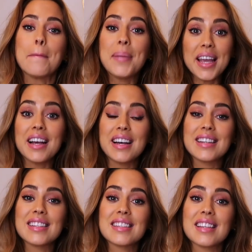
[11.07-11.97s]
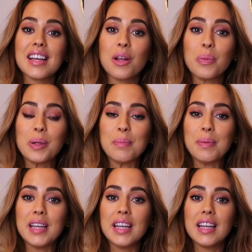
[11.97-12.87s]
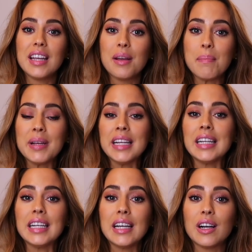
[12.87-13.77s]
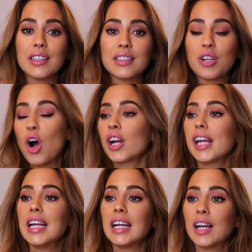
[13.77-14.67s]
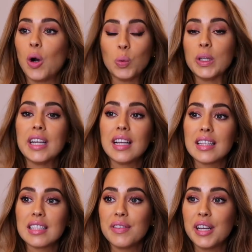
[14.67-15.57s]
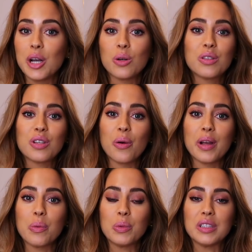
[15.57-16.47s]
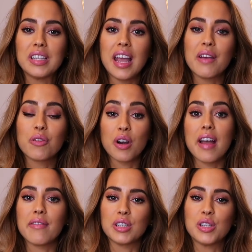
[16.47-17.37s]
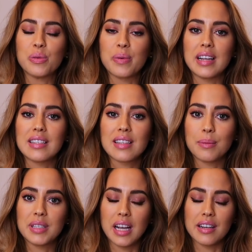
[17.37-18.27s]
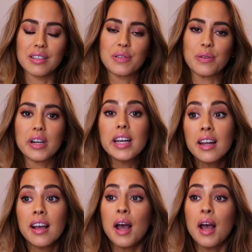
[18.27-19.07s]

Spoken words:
because it will be me talking only in this video, so it will take forever to write subtitles for it.